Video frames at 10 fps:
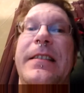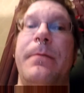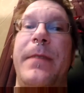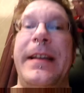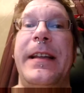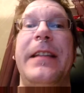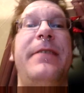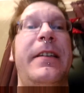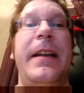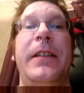I mean, he
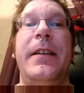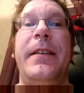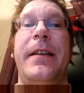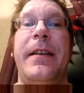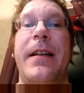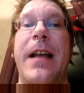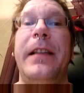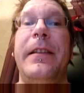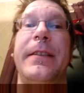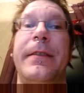lives in England and
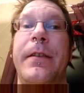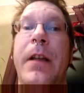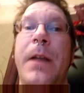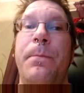I live in